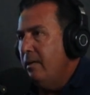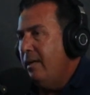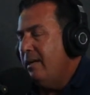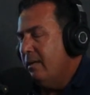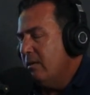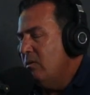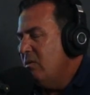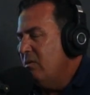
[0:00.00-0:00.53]

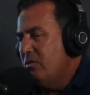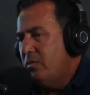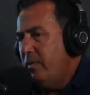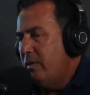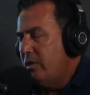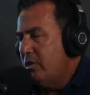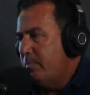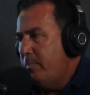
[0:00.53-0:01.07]
Guga was
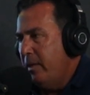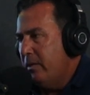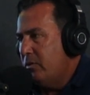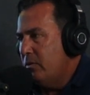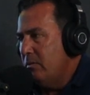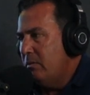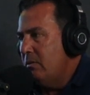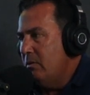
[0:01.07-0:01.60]
very
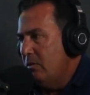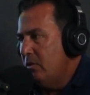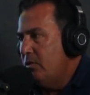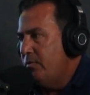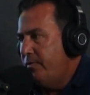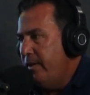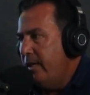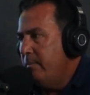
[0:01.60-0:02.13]
special. His
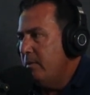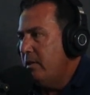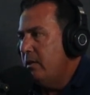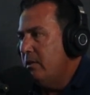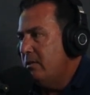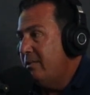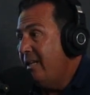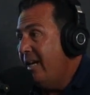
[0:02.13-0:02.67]
family.
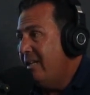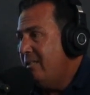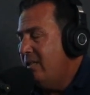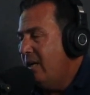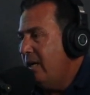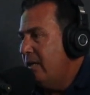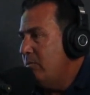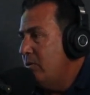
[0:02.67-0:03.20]
His dad
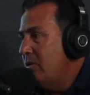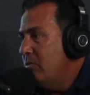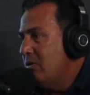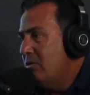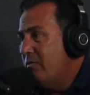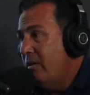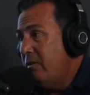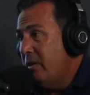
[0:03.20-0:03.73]
died when he
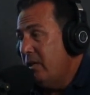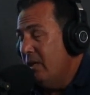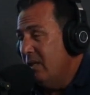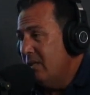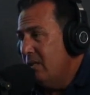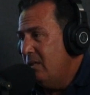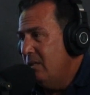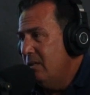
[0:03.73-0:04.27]
was very young.